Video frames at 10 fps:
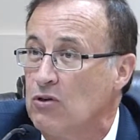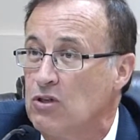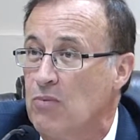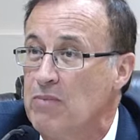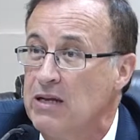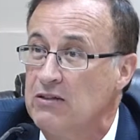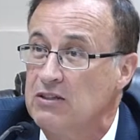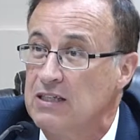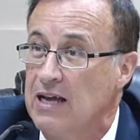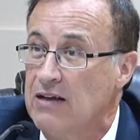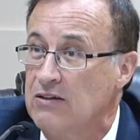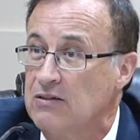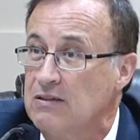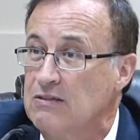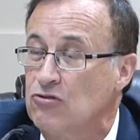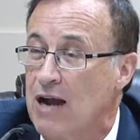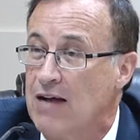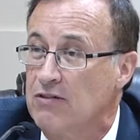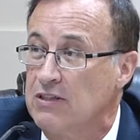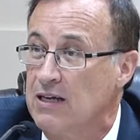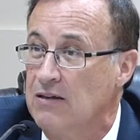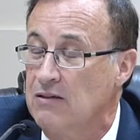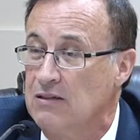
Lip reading: So meals together, travel together.